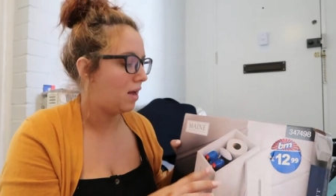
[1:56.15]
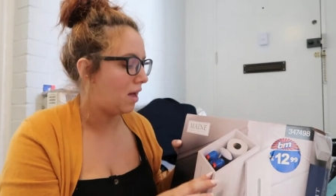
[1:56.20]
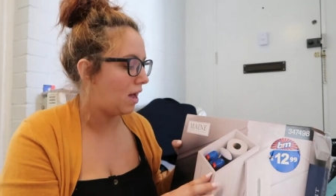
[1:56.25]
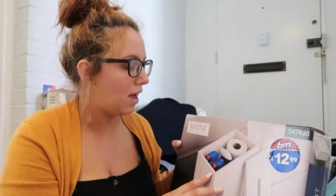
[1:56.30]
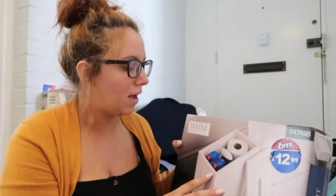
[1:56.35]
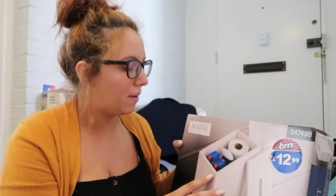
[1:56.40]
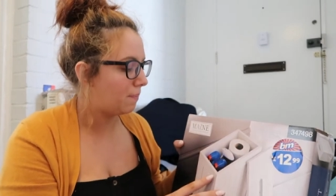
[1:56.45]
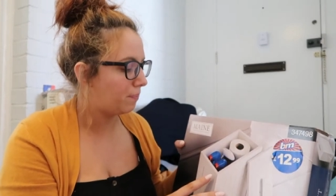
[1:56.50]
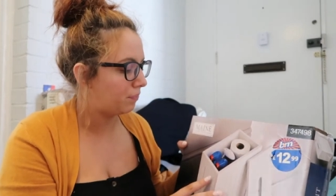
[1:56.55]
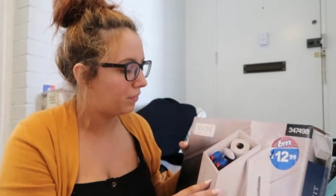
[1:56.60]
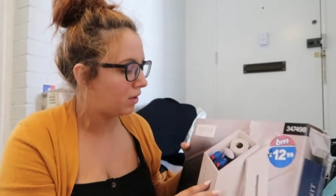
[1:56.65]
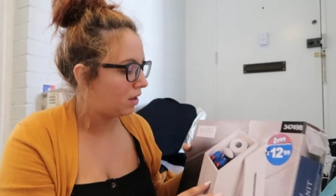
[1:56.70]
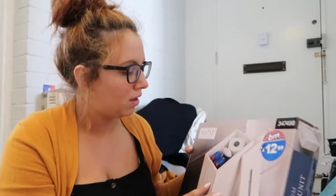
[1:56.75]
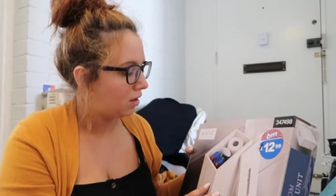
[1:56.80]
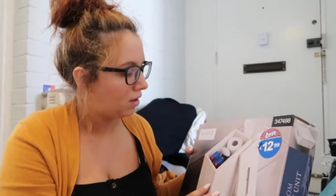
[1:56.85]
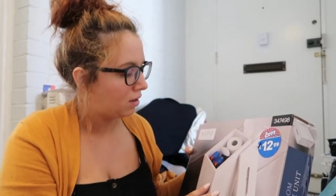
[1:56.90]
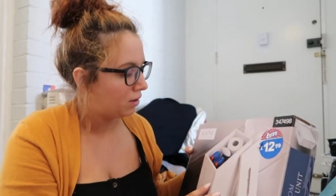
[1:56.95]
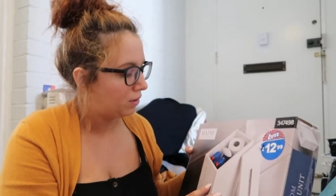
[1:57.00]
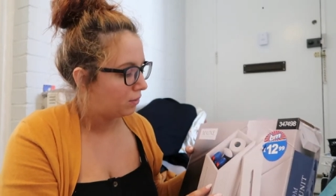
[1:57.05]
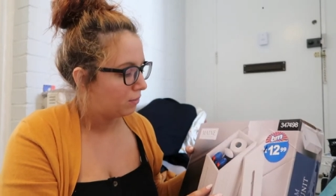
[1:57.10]
Um,
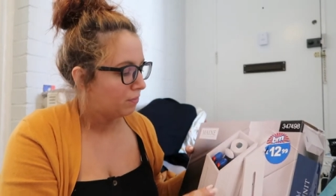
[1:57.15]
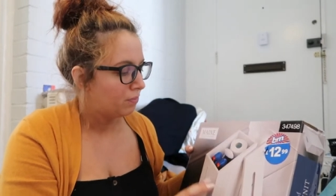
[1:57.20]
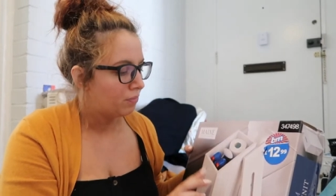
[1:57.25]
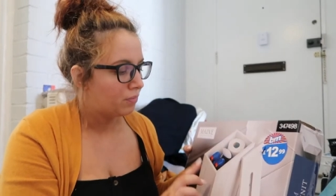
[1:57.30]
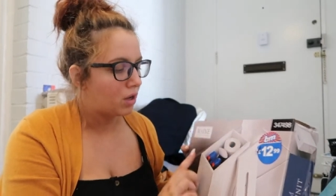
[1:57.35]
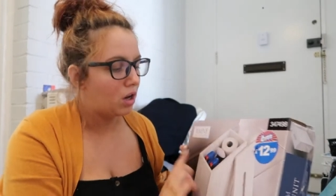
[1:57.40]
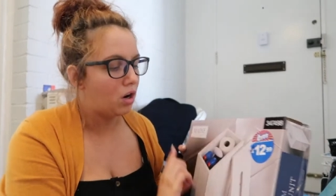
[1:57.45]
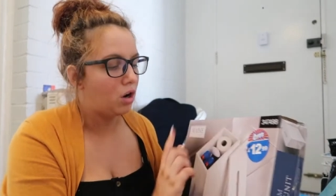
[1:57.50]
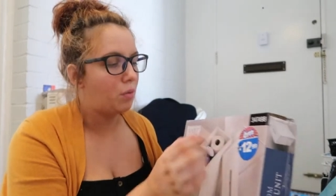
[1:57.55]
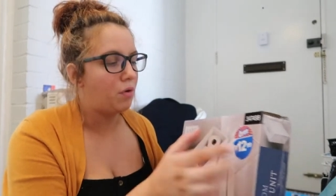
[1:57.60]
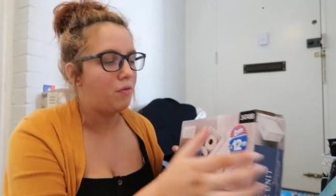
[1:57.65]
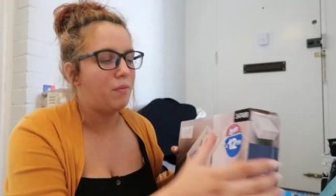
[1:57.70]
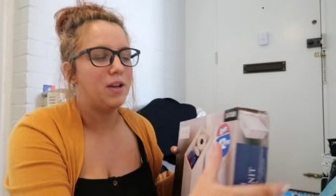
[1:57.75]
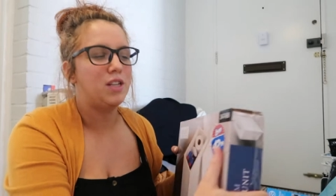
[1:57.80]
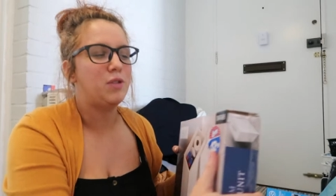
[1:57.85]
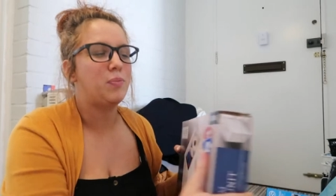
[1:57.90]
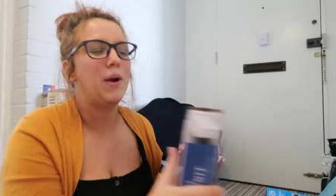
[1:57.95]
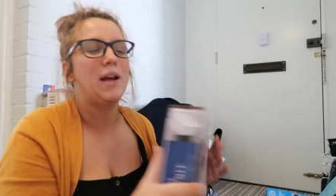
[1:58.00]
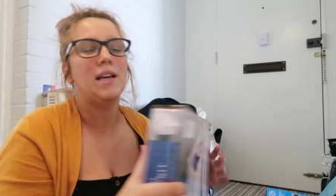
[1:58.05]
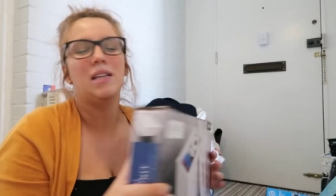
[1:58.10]
along with my
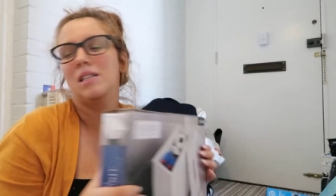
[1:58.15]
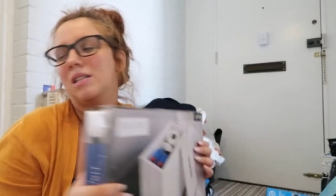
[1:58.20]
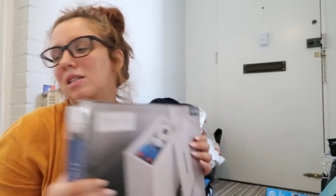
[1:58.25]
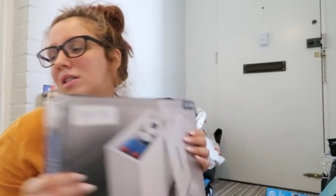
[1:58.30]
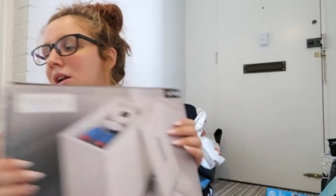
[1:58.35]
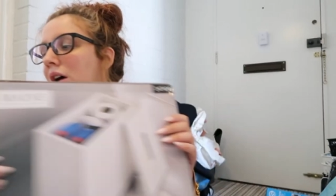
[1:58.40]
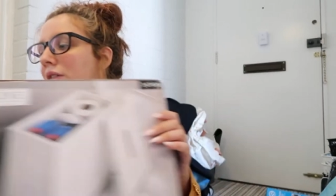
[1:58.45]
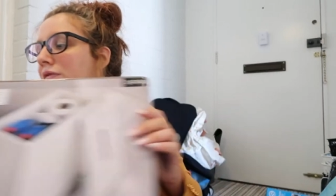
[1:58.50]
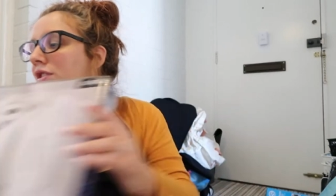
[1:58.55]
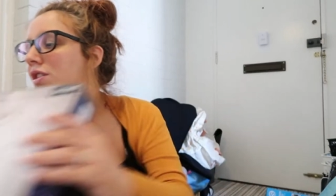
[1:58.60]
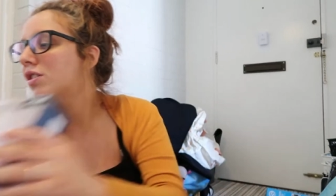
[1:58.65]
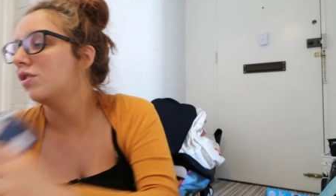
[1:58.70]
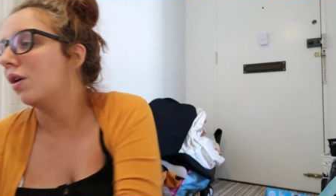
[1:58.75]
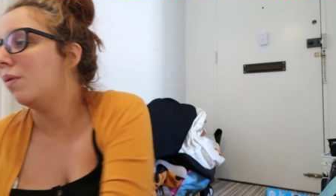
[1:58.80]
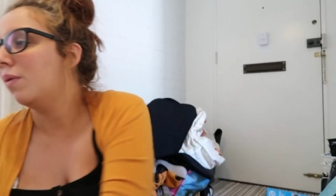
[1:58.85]
sprays and stuff. Just